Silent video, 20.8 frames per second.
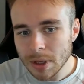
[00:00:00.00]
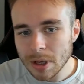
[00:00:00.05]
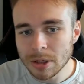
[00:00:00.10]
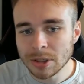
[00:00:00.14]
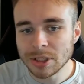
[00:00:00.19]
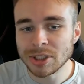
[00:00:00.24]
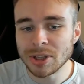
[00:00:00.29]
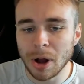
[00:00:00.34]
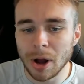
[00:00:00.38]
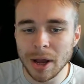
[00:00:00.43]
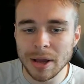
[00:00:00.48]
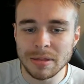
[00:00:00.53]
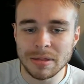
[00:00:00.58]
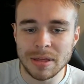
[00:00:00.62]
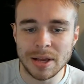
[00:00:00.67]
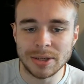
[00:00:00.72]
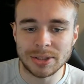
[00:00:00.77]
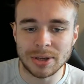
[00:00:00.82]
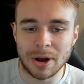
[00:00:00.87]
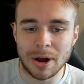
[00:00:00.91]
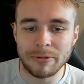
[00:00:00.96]
Starting
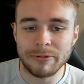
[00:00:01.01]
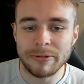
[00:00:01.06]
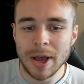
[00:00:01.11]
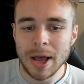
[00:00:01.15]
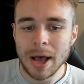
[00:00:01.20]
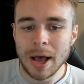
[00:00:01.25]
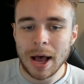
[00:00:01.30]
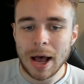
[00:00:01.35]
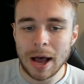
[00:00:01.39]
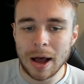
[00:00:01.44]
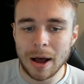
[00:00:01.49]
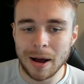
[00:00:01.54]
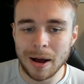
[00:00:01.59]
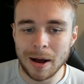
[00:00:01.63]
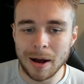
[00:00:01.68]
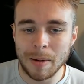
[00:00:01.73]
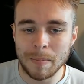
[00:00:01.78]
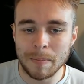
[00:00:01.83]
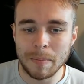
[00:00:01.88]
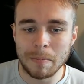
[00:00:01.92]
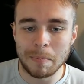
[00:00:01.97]
things off,
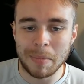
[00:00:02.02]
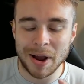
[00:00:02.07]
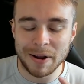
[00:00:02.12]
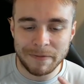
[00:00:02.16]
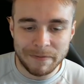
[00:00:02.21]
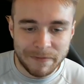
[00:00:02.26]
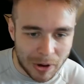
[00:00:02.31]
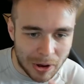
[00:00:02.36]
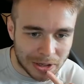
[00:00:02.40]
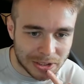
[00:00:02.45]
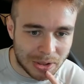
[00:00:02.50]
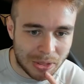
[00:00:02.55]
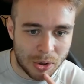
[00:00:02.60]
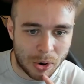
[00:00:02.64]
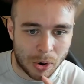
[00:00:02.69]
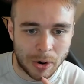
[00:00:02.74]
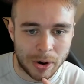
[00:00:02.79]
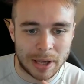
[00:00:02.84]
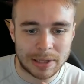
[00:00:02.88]
my first thought